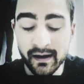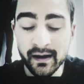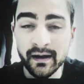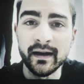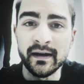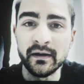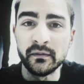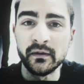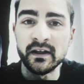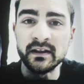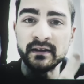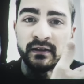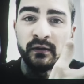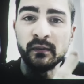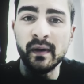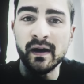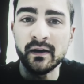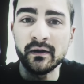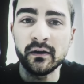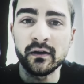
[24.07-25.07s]
Anyways, you
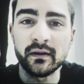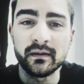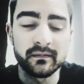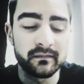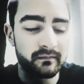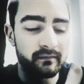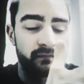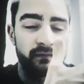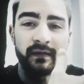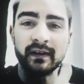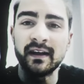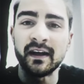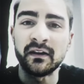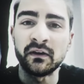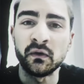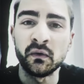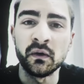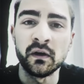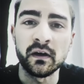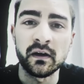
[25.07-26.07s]
better get
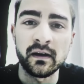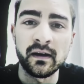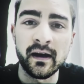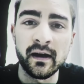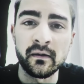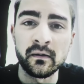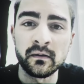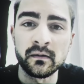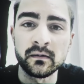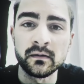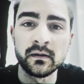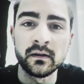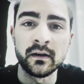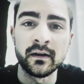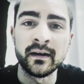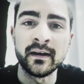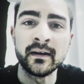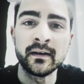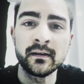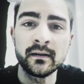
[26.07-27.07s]
to work now.
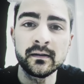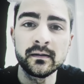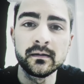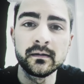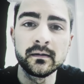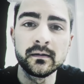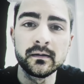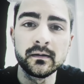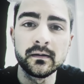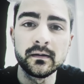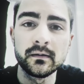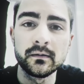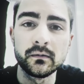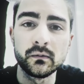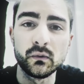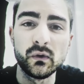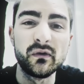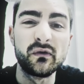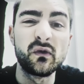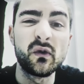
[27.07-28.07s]

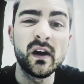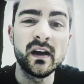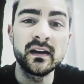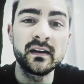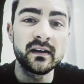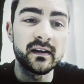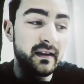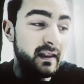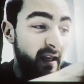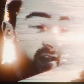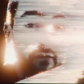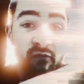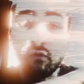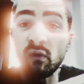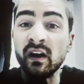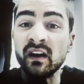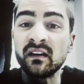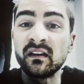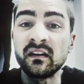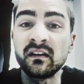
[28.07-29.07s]
We've waited, they've
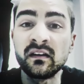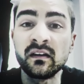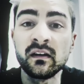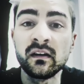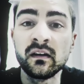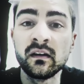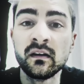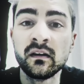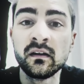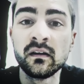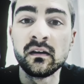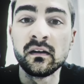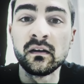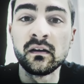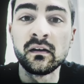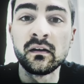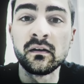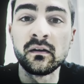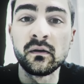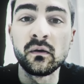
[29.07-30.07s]
waited
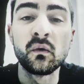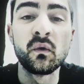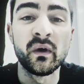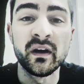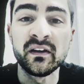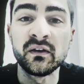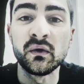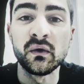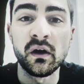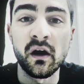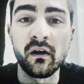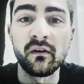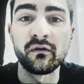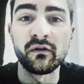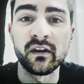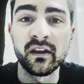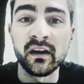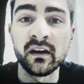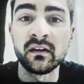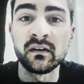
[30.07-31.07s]
way too long
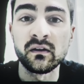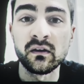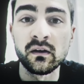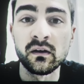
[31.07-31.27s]
for this.